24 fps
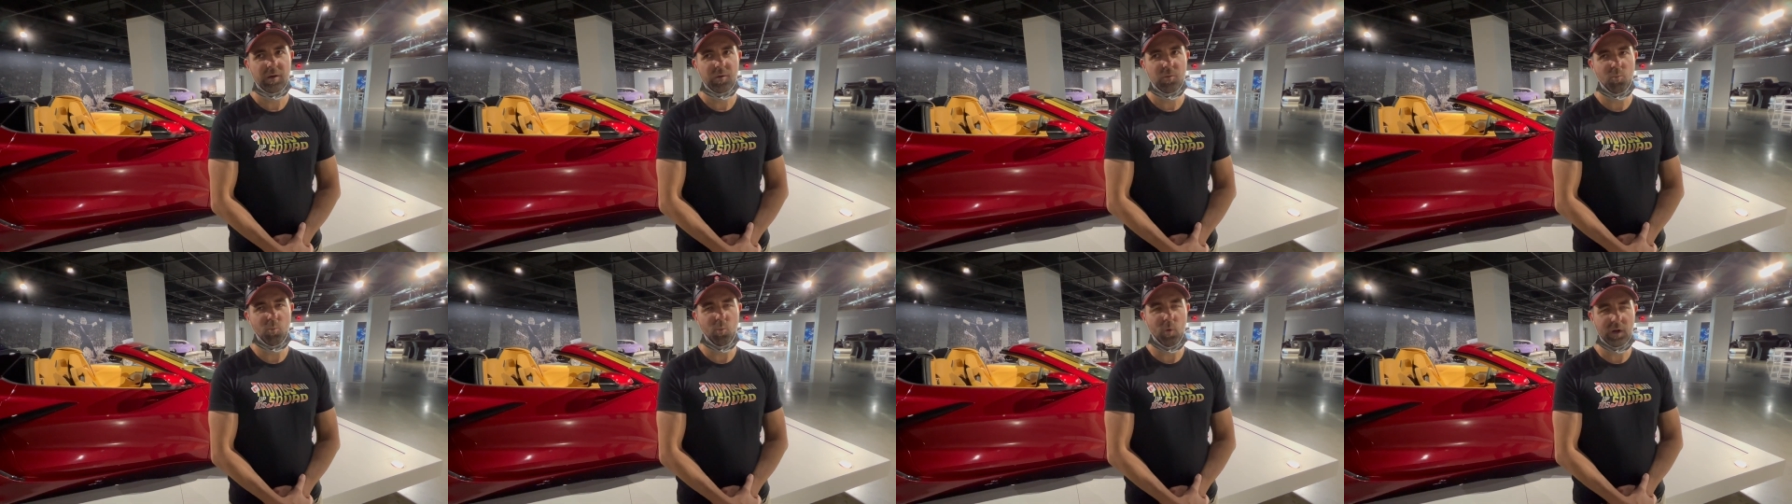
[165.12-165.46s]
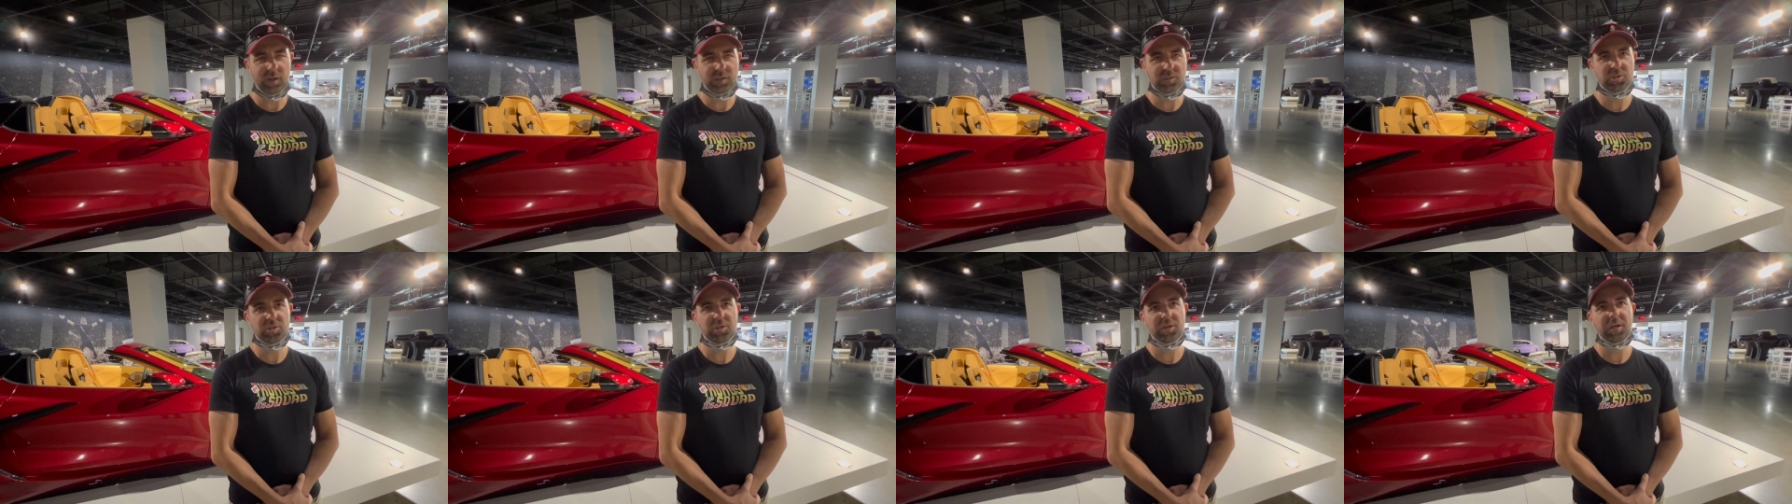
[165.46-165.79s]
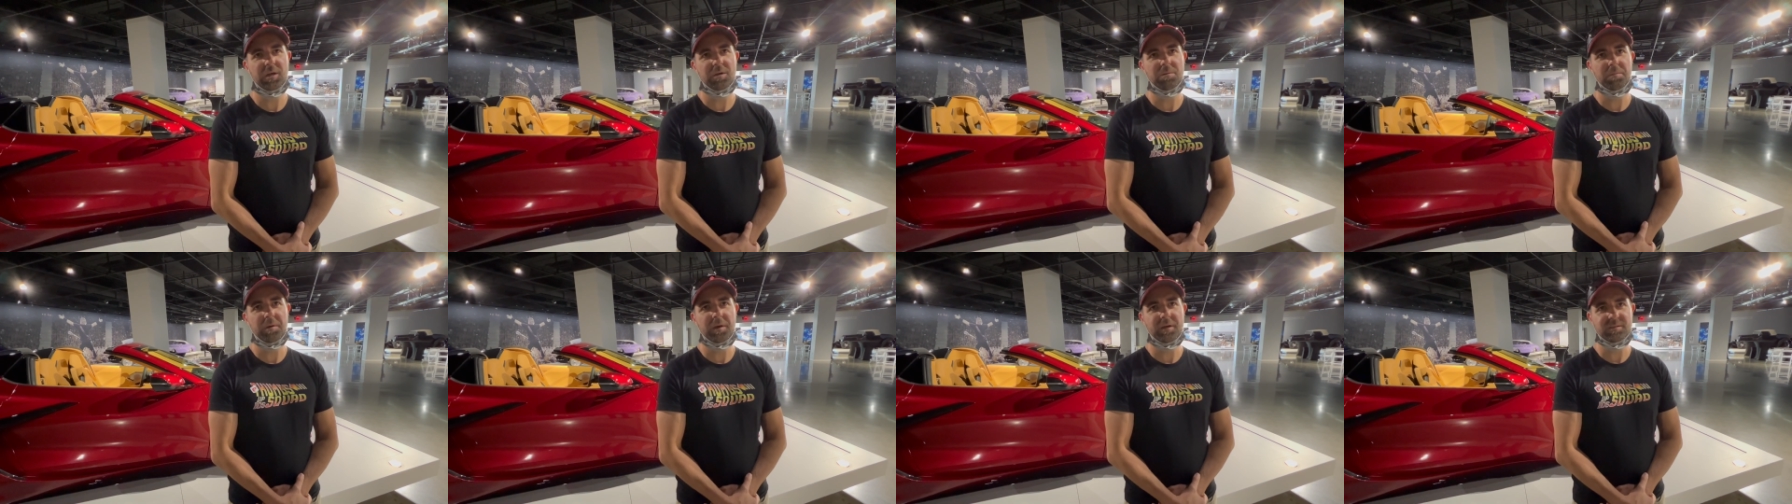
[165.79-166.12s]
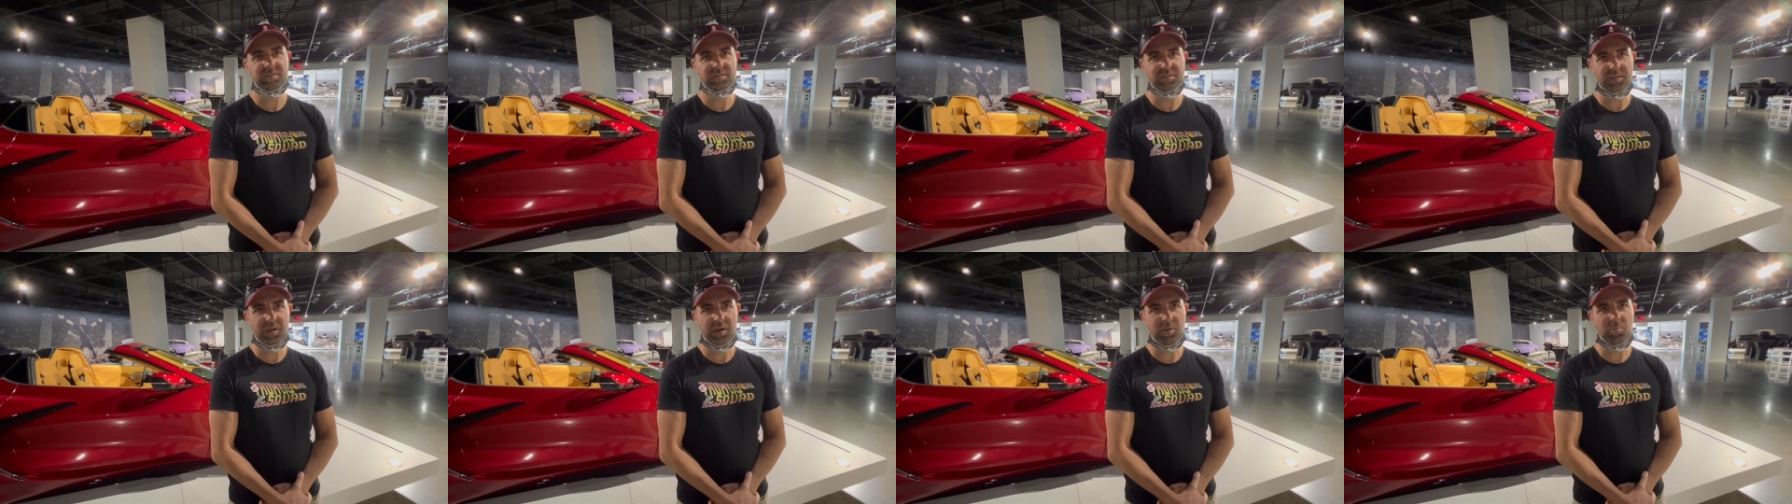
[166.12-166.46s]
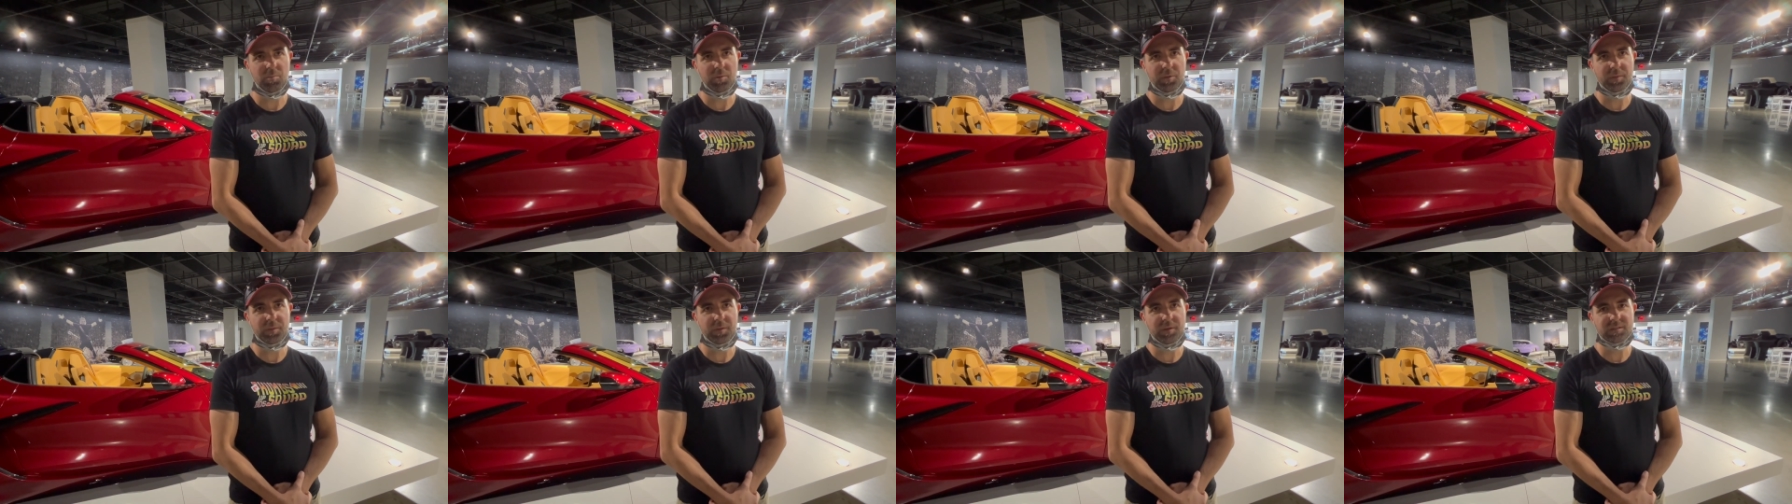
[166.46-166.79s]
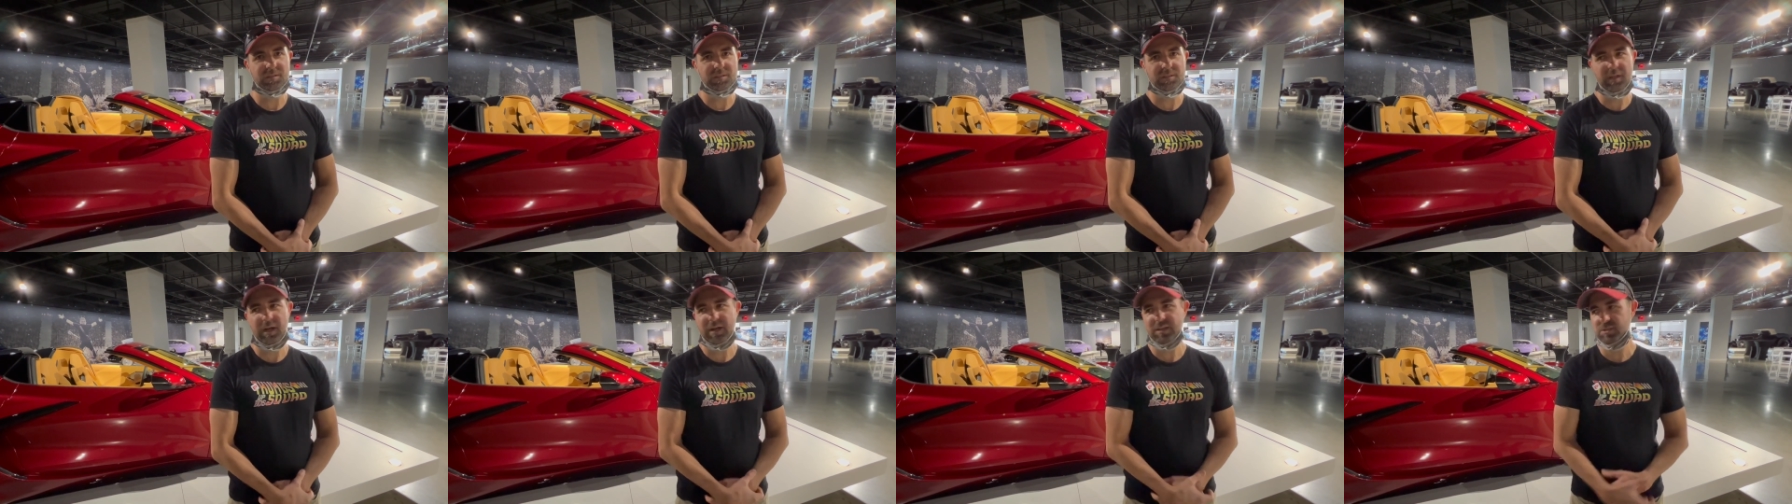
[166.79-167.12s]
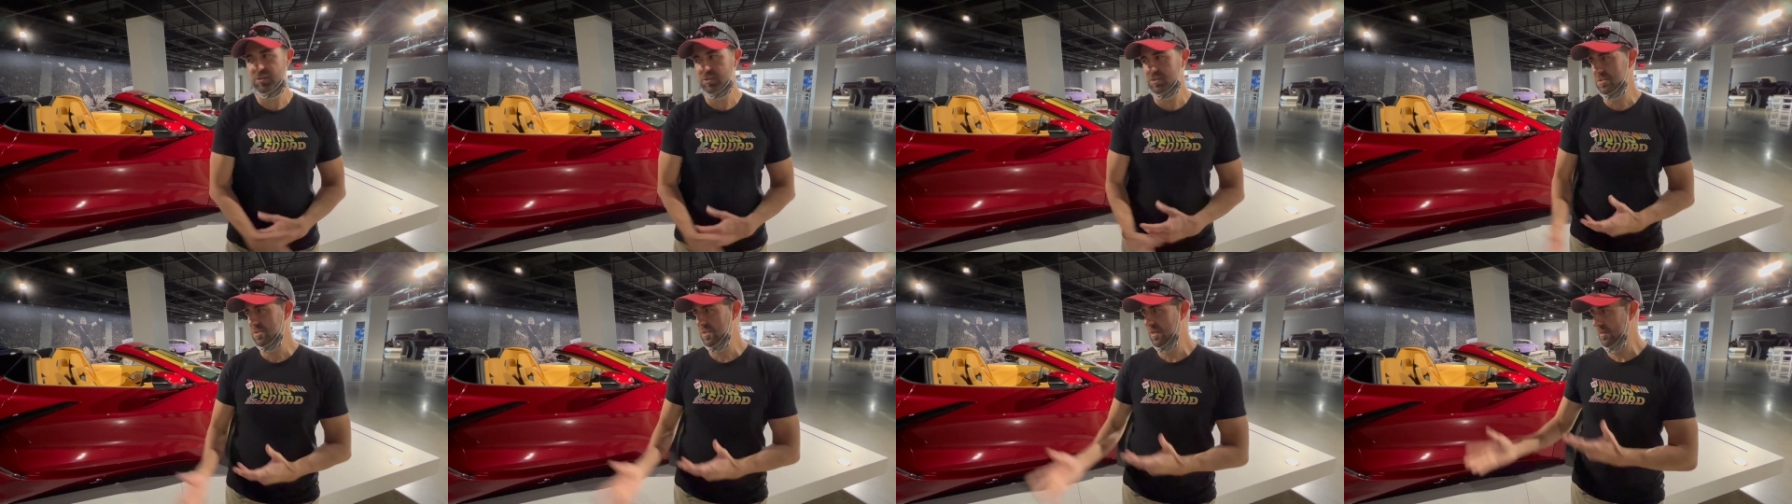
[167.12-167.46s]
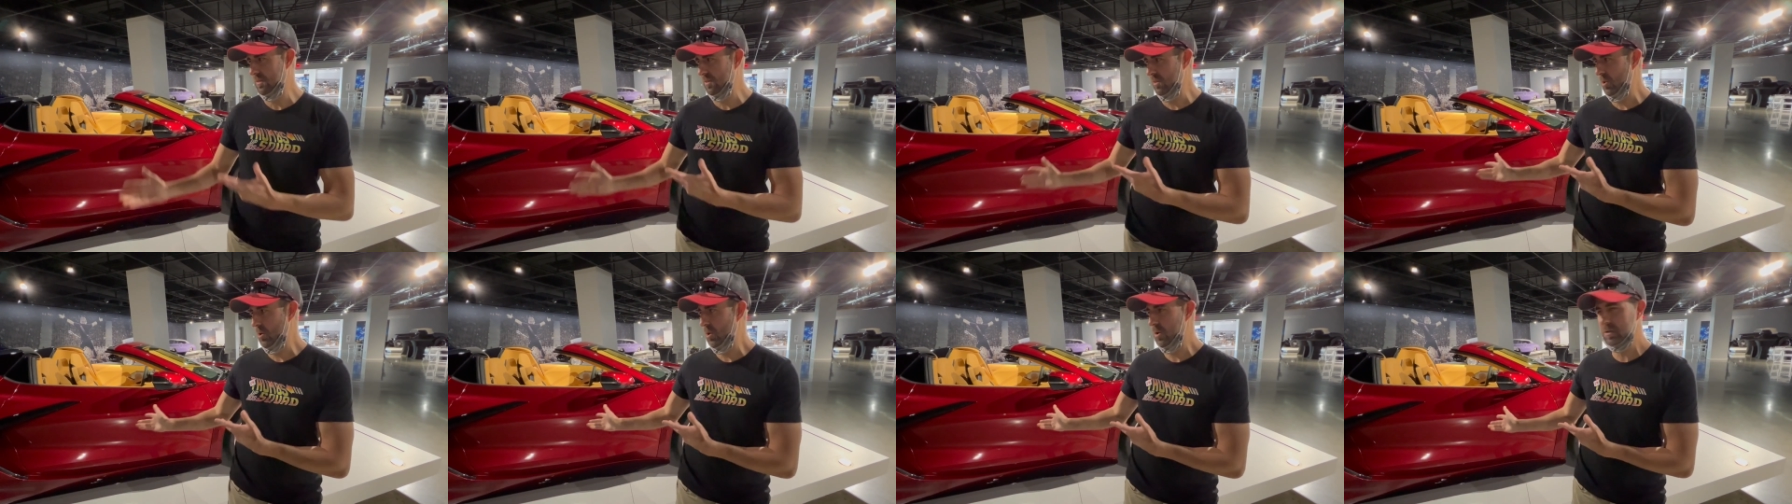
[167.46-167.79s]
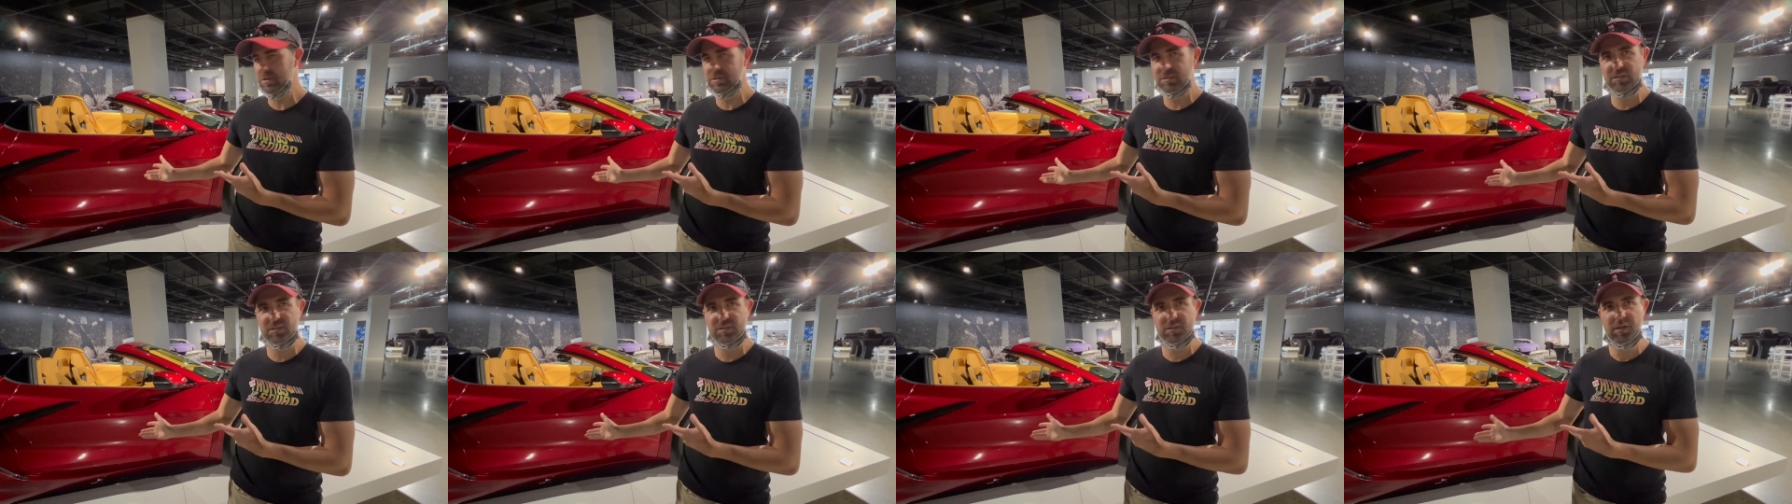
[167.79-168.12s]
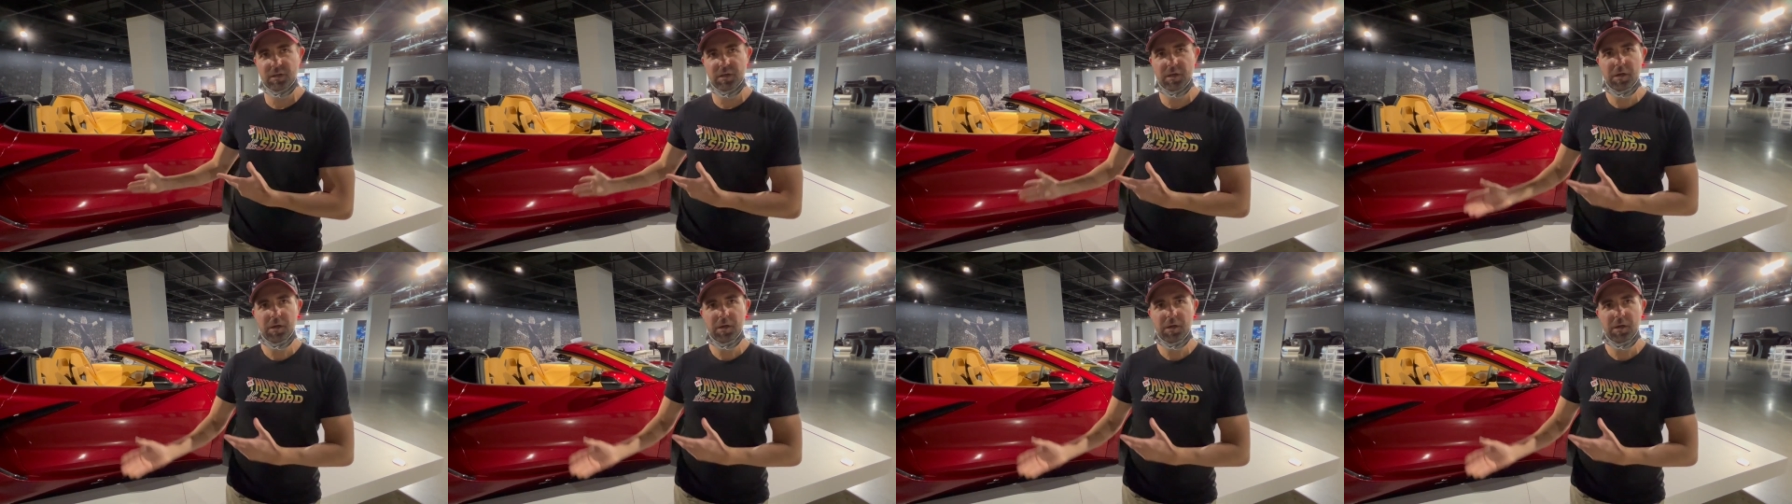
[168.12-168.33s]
what G M has done with this, not just in looks,